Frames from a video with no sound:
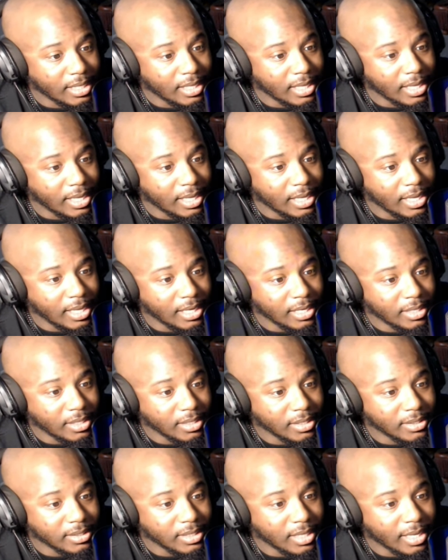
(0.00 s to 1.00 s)
it
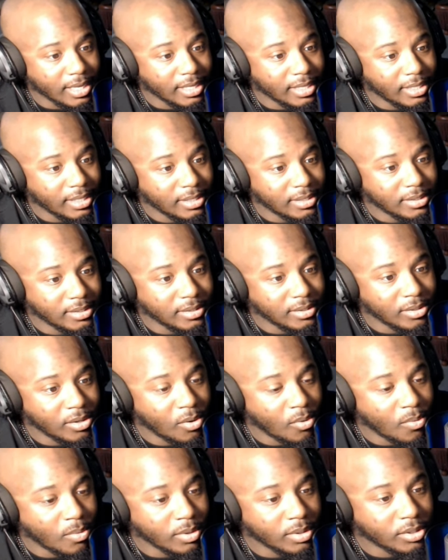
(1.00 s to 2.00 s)
looks like he's
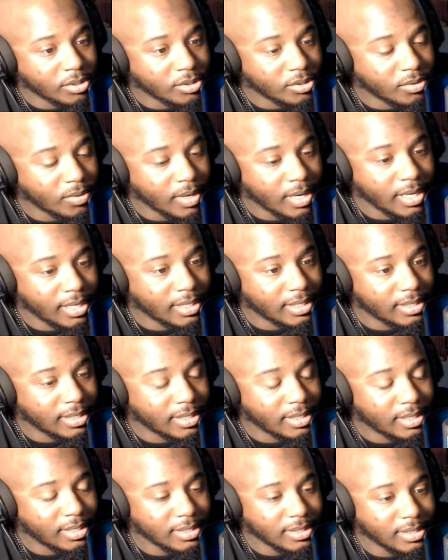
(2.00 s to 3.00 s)
going straight. It
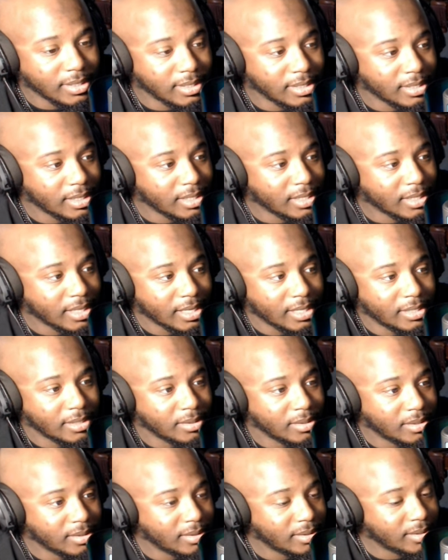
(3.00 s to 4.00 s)
doesn't look like he.
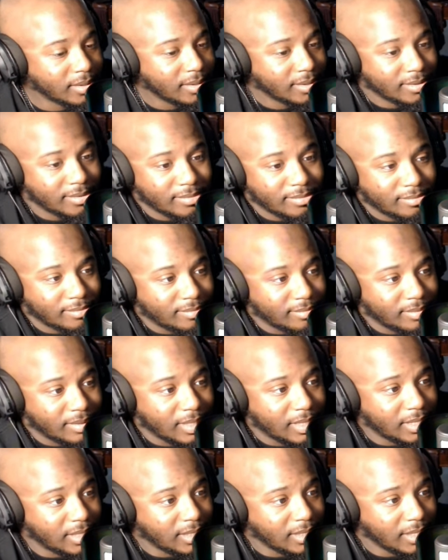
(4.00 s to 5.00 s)
It
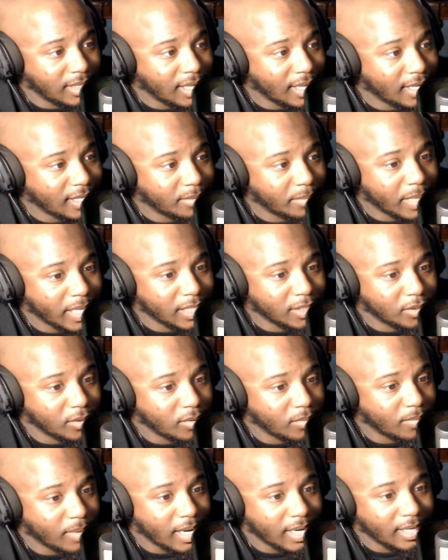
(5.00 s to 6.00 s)
doesn't look like he's about to turn
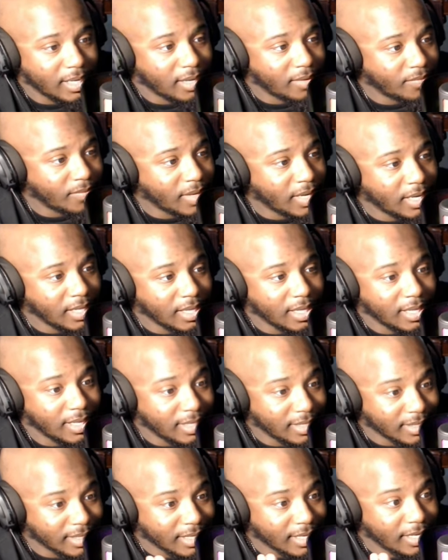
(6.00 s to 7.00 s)
right, left. It, it looks
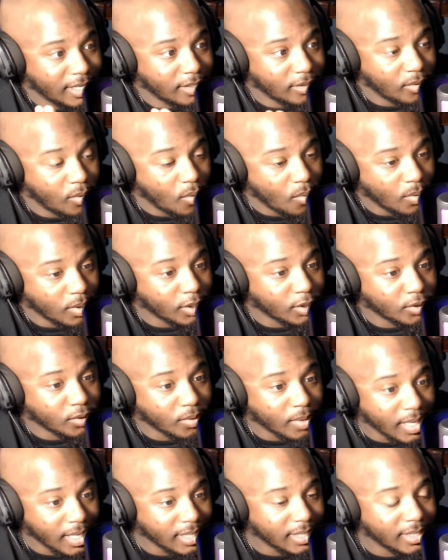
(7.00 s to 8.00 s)
like he's going
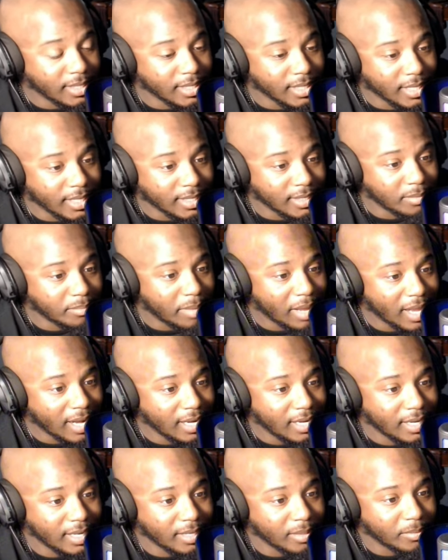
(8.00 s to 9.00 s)
straight, looking at his body
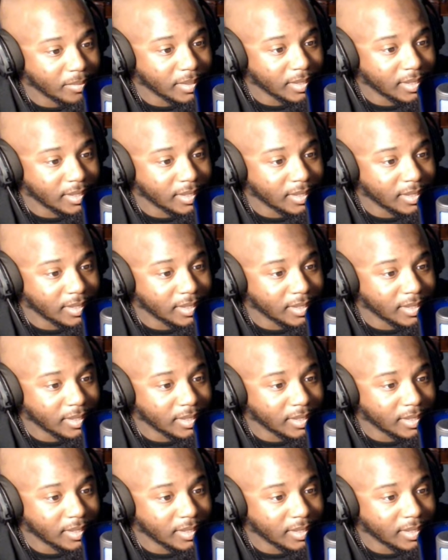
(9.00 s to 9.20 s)
language.